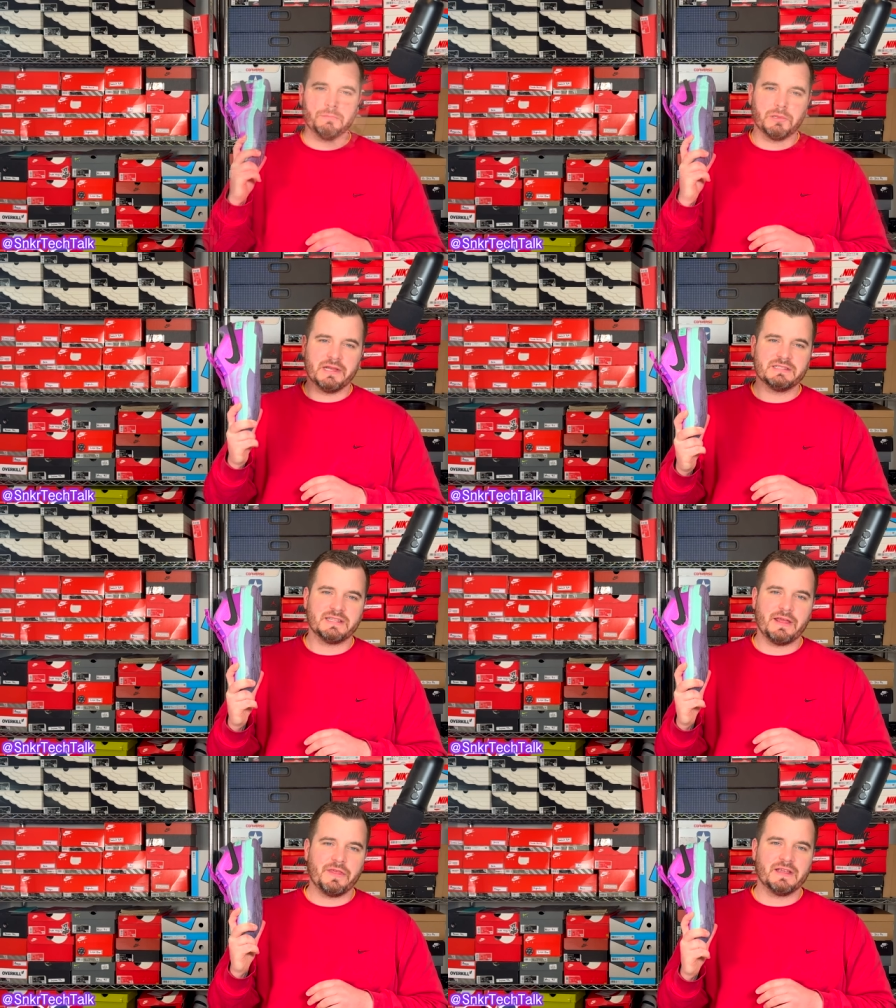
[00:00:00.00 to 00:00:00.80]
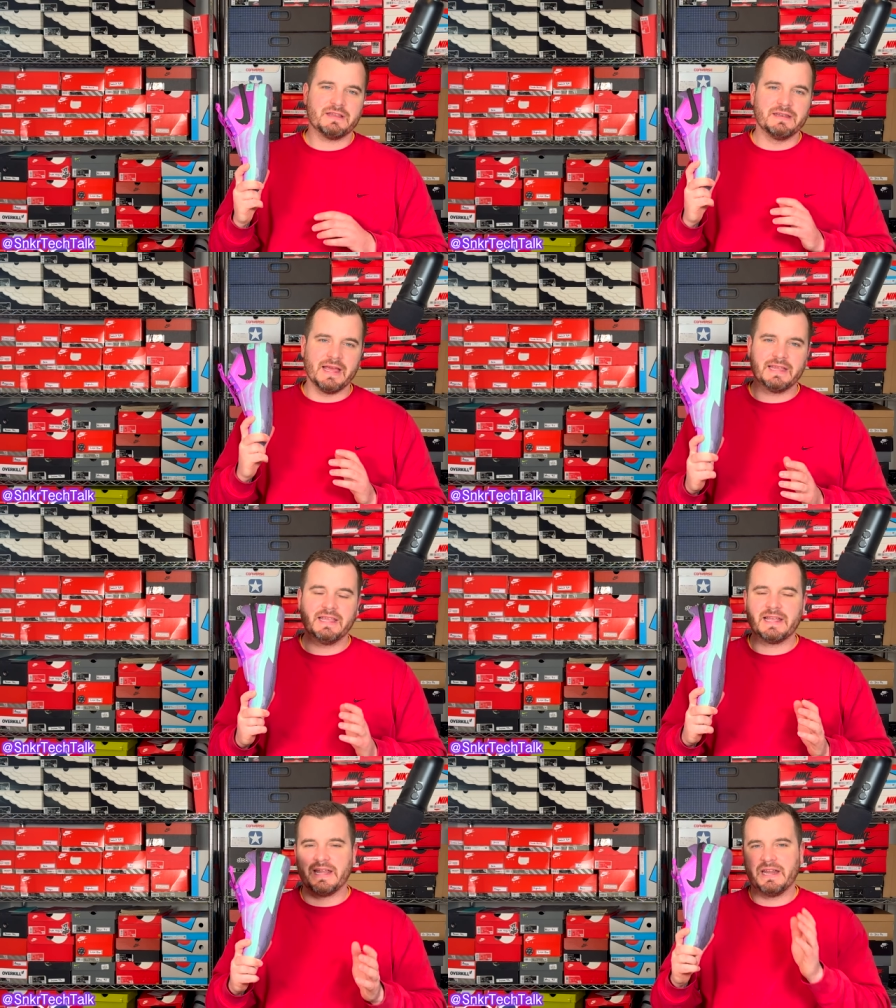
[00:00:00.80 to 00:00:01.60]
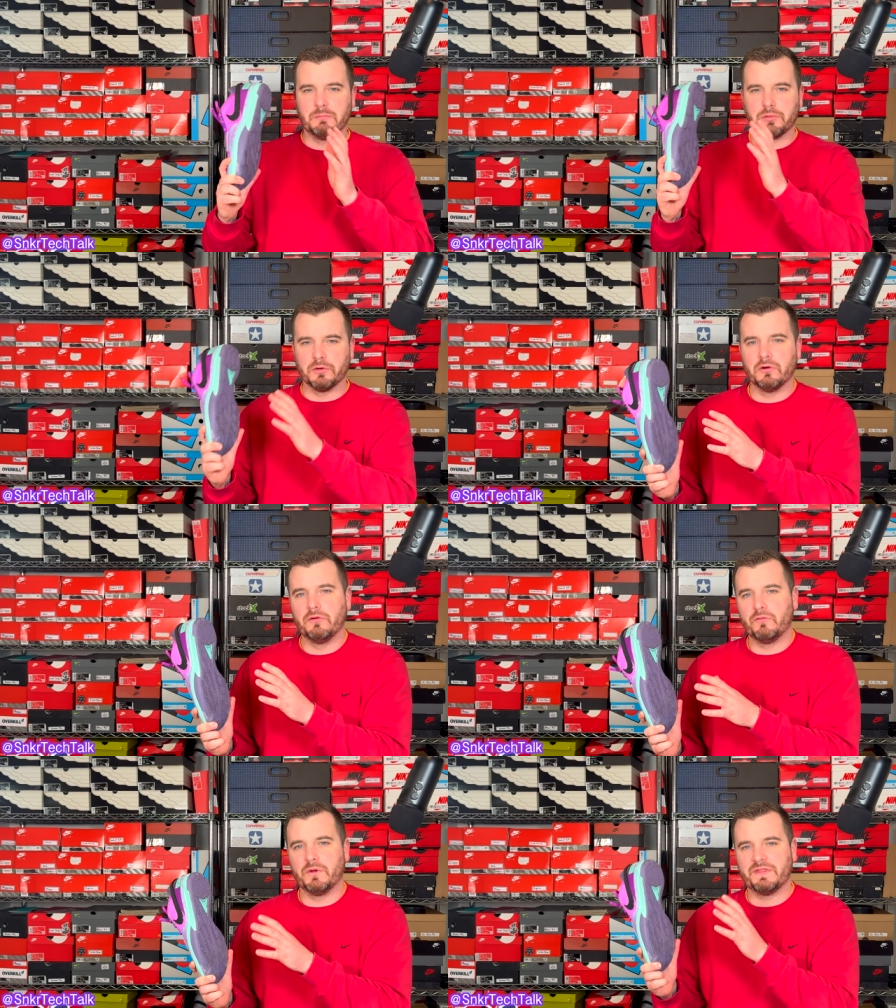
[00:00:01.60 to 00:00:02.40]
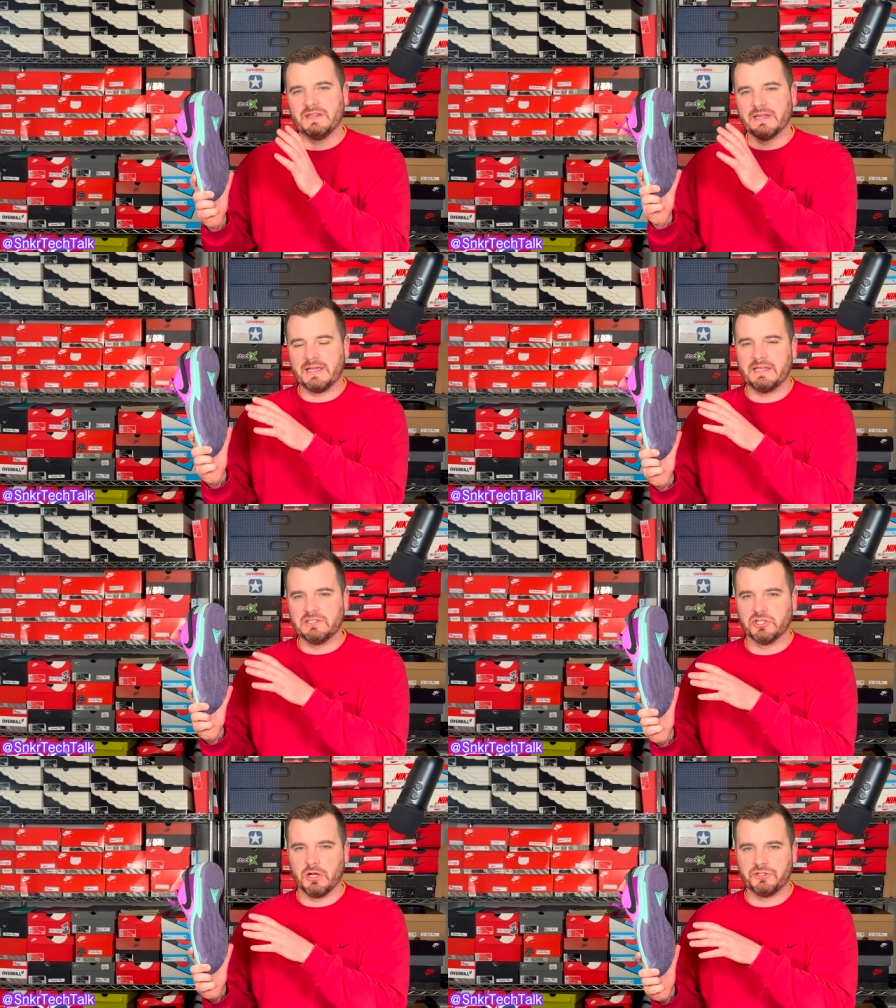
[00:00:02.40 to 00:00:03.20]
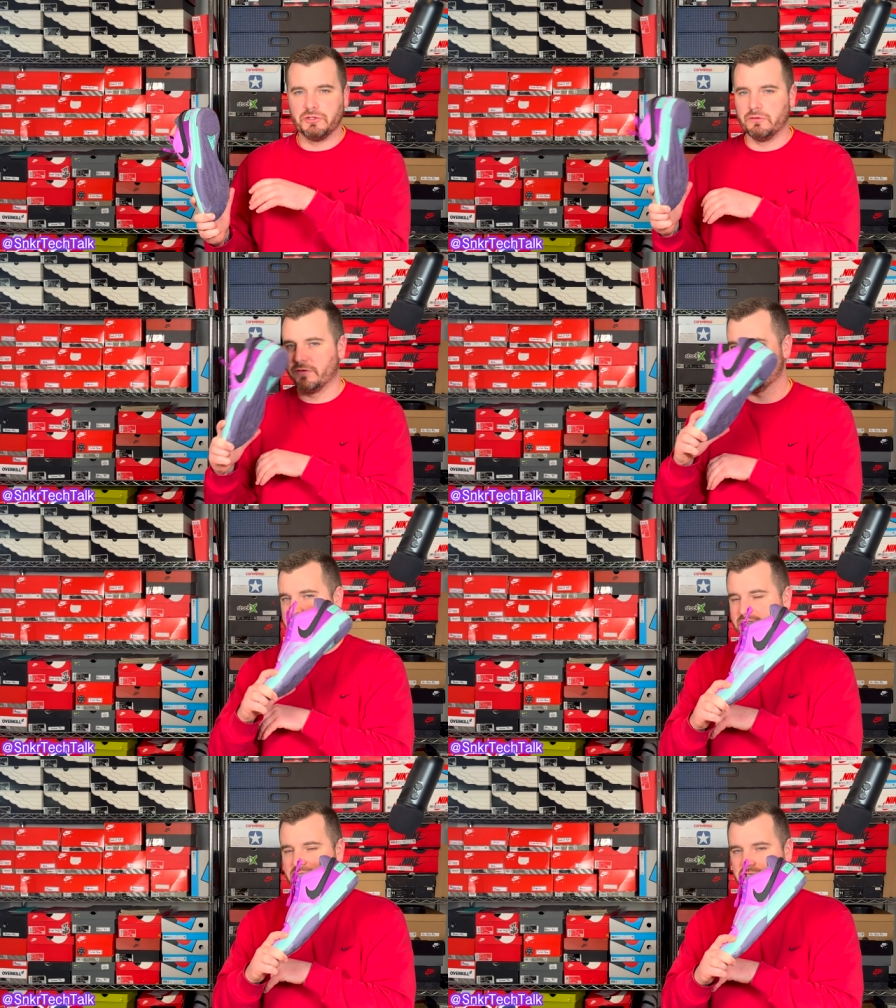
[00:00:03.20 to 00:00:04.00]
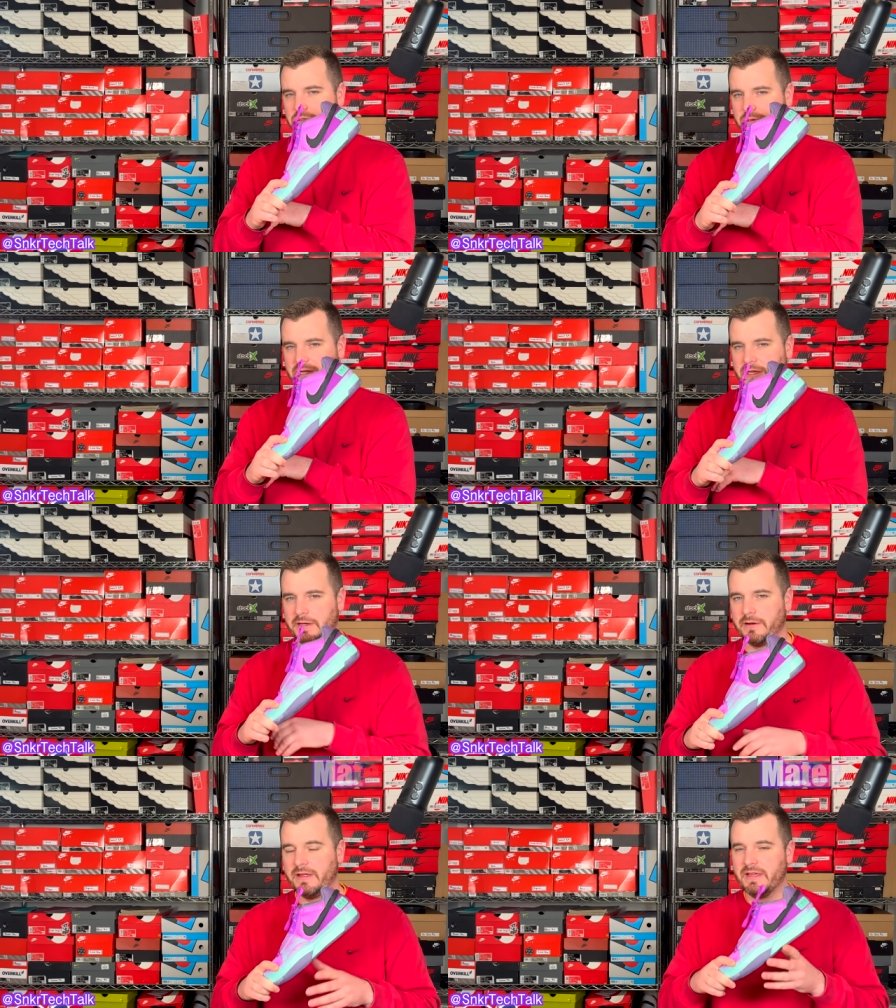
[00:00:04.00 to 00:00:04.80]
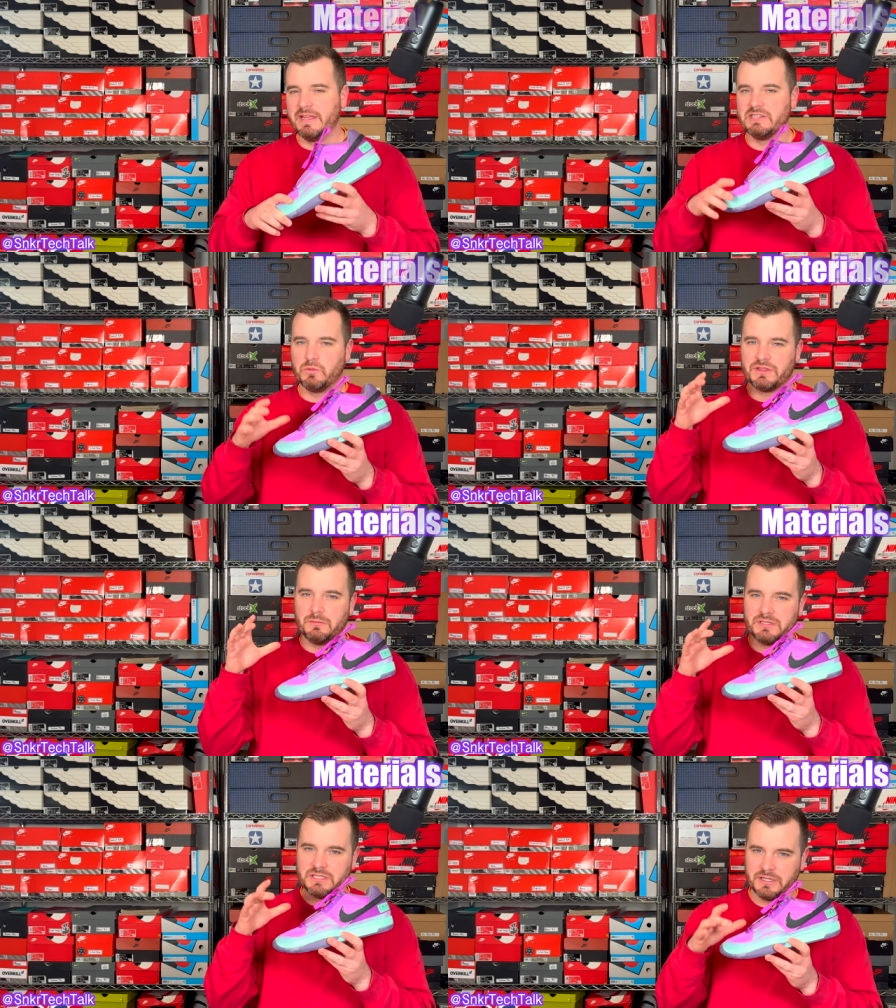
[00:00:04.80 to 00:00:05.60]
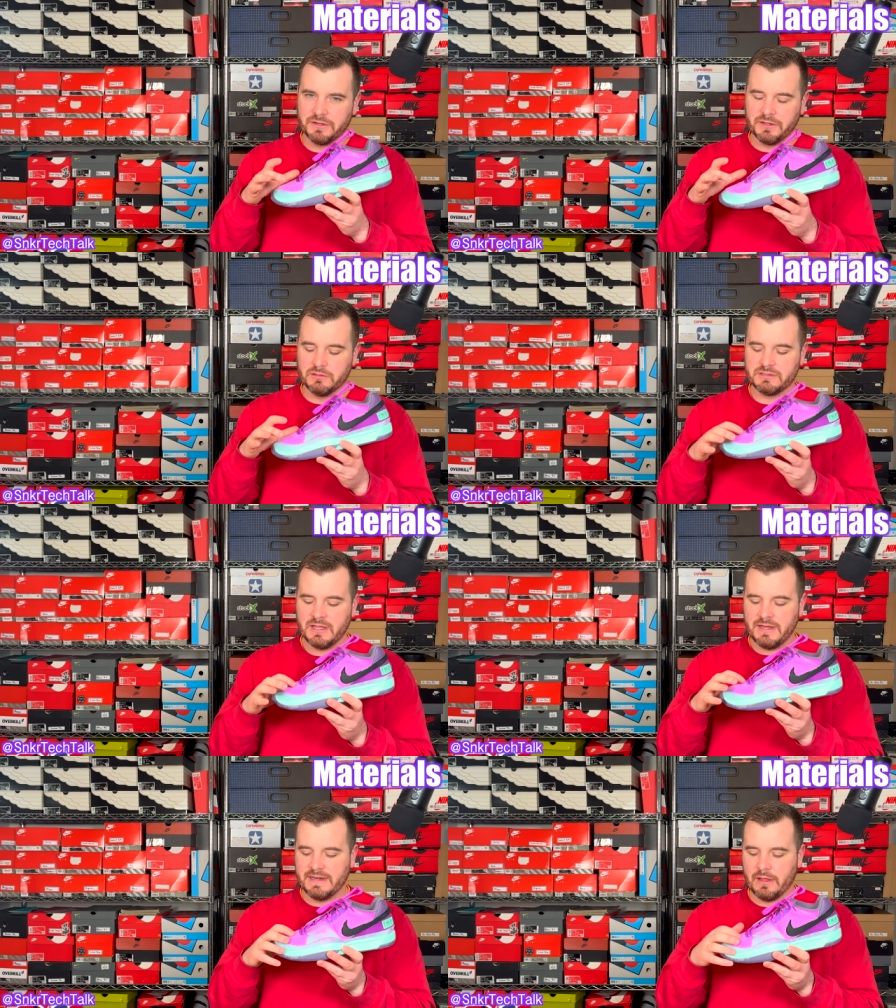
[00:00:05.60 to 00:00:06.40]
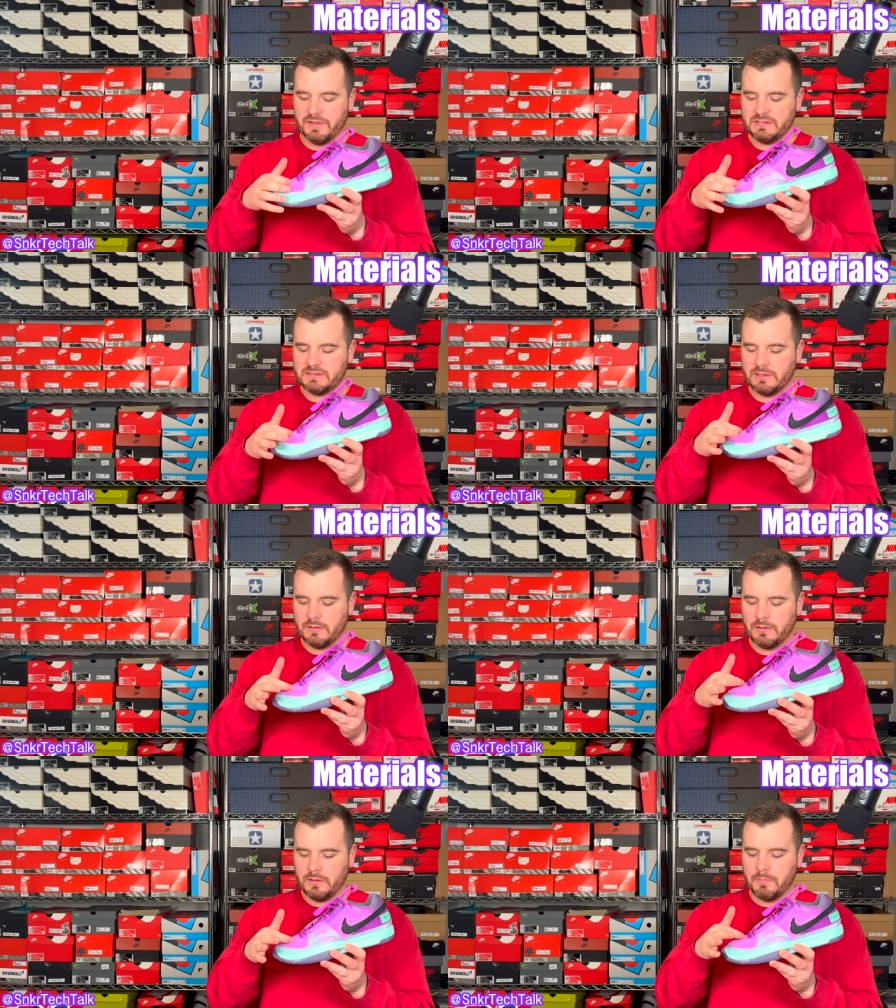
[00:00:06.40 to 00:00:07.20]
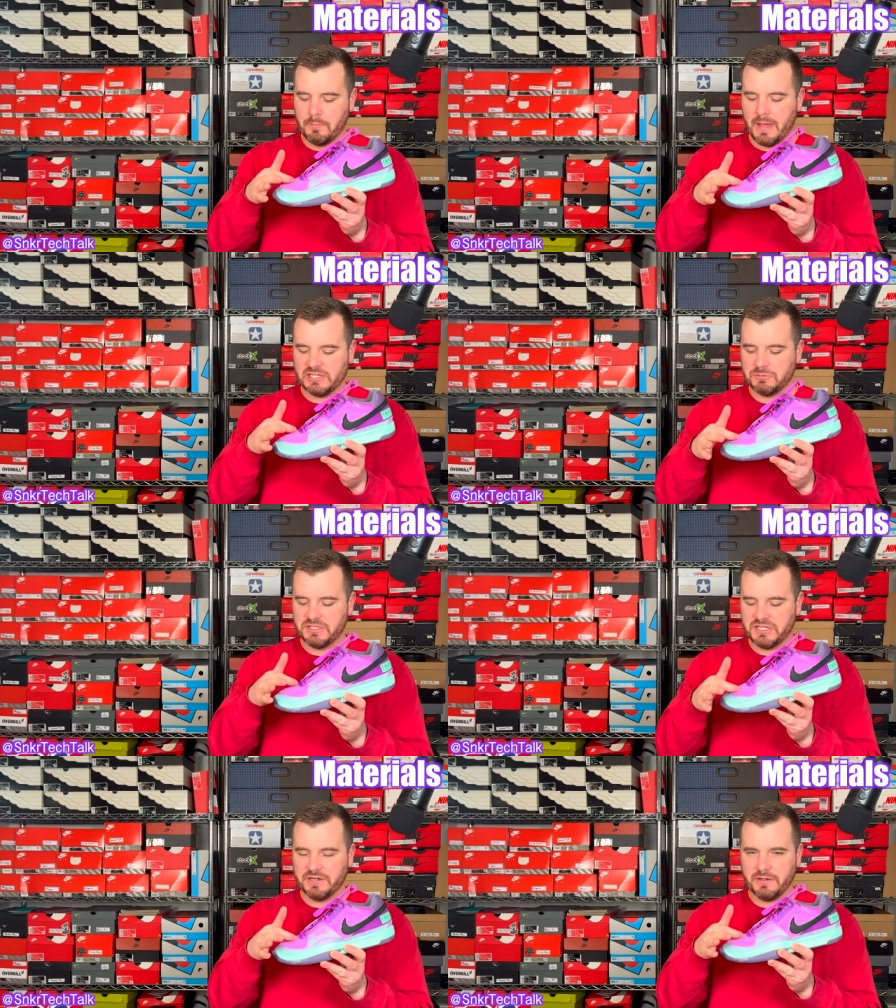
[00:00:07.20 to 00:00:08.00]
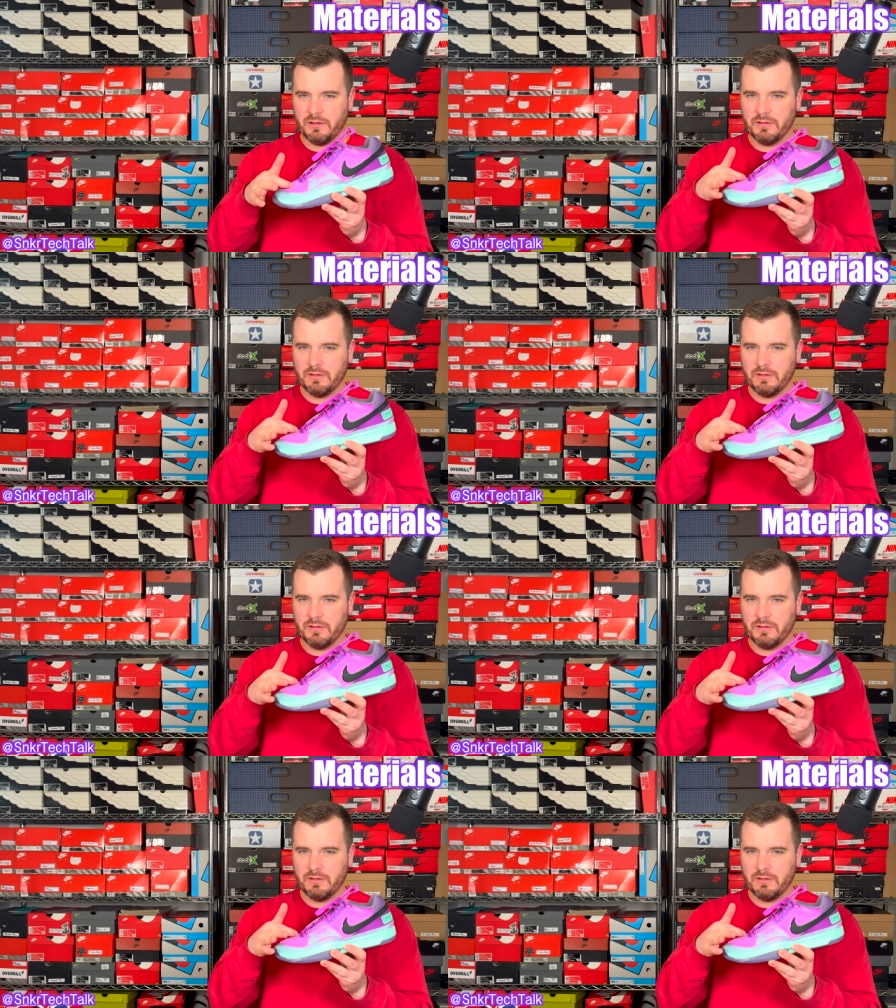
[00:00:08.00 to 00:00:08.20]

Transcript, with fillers: place that I think Nike can improve with the Nike Ja 2 versus this shoe right here is with the materials. Now this mesh material